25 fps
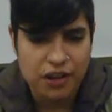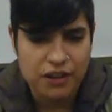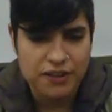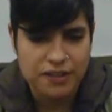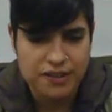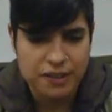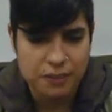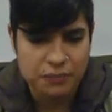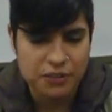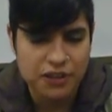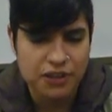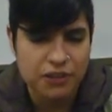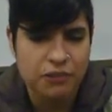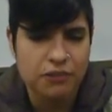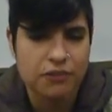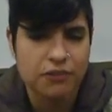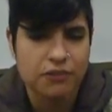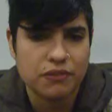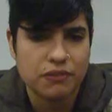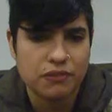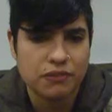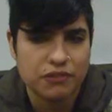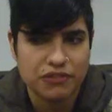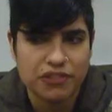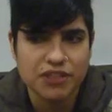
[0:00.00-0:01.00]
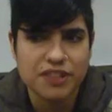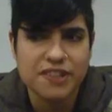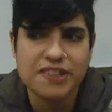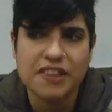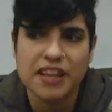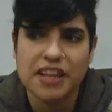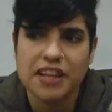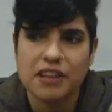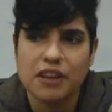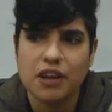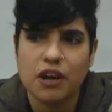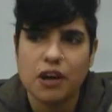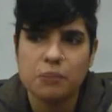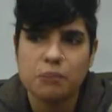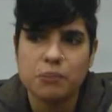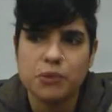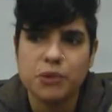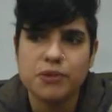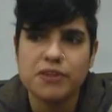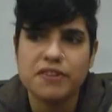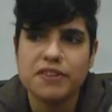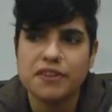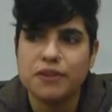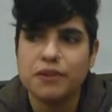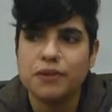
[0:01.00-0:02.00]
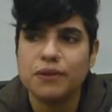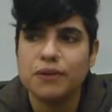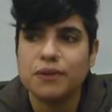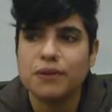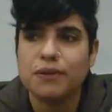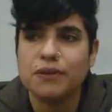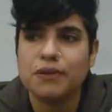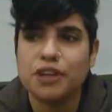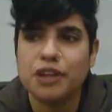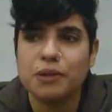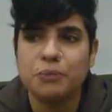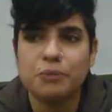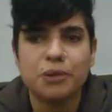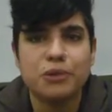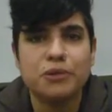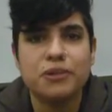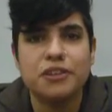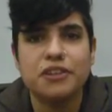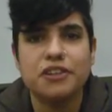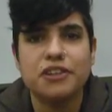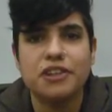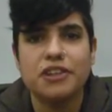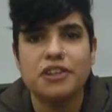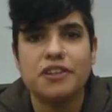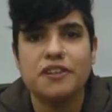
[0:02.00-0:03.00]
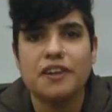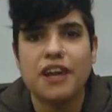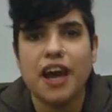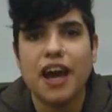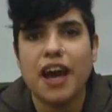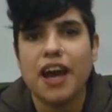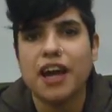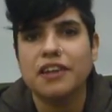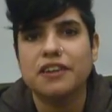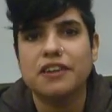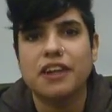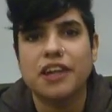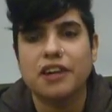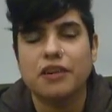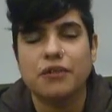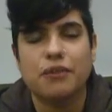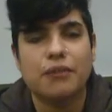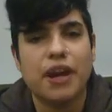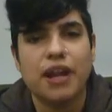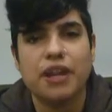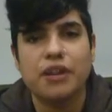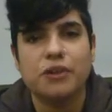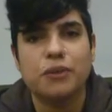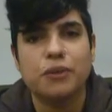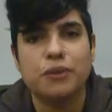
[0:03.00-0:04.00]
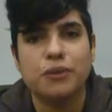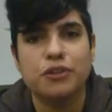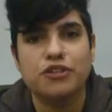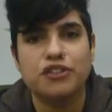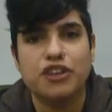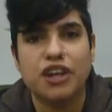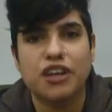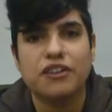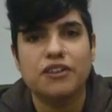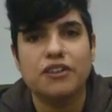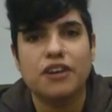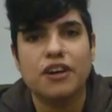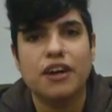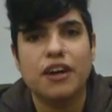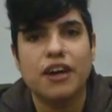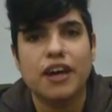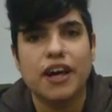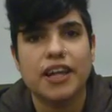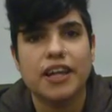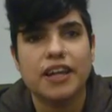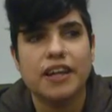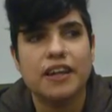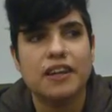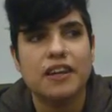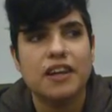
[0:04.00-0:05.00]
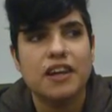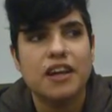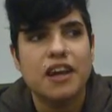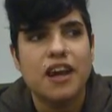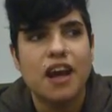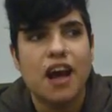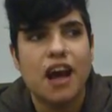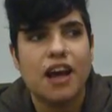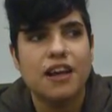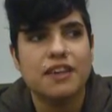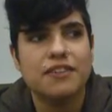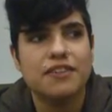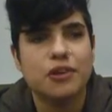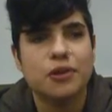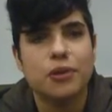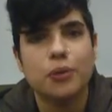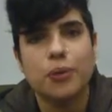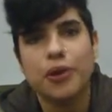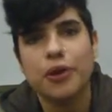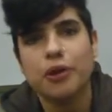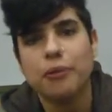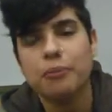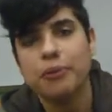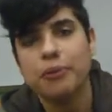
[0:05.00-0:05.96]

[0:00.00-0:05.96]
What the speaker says: something just like a musical community that had like a radical agenda. And as a queer